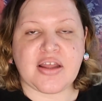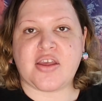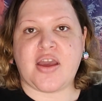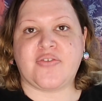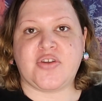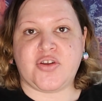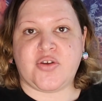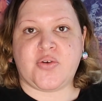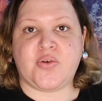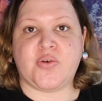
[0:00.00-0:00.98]
like you have to
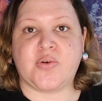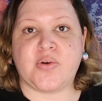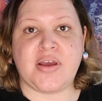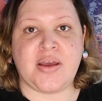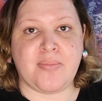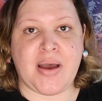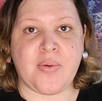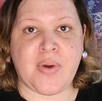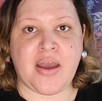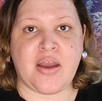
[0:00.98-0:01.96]
do it
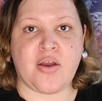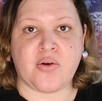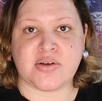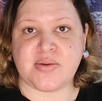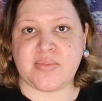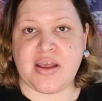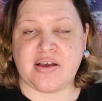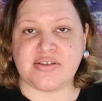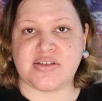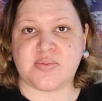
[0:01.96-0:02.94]
my way or somebody
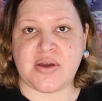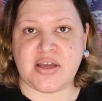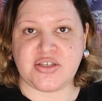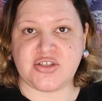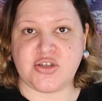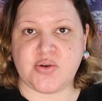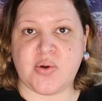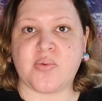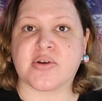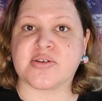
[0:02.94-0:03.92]
else's way. Just do
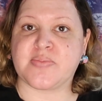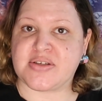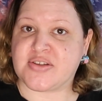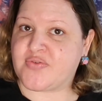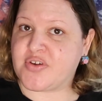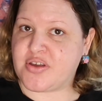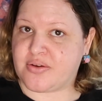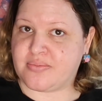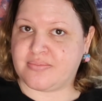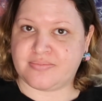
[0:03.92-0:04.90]
what works best for
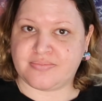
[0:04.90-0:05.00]
you.